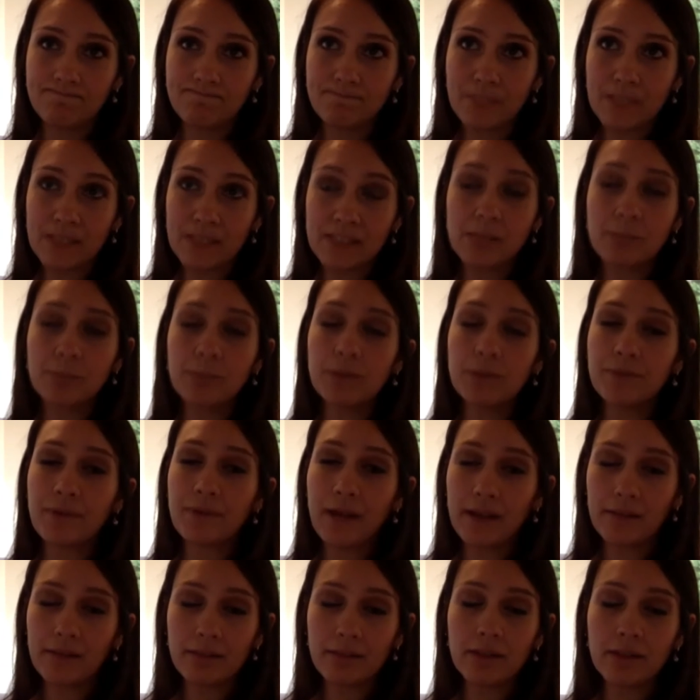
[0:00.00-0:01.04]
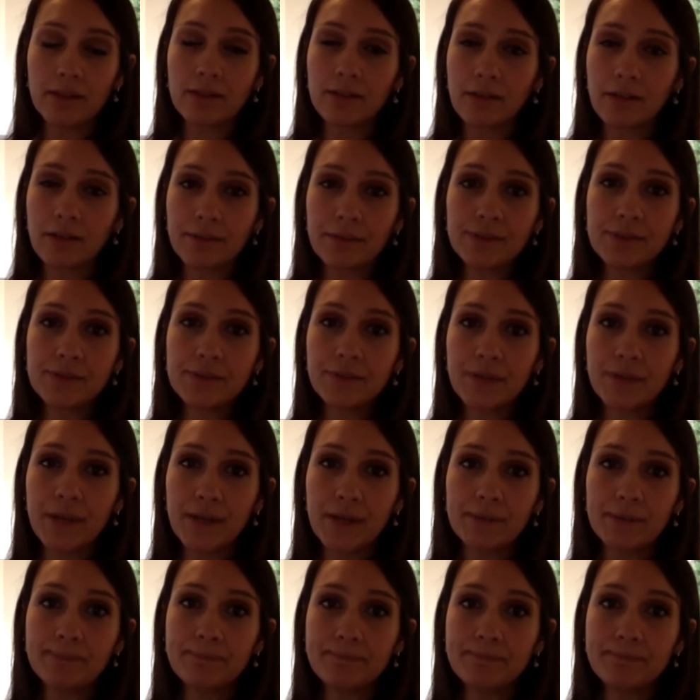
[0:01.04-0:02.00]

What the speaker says: simplify their levels of care.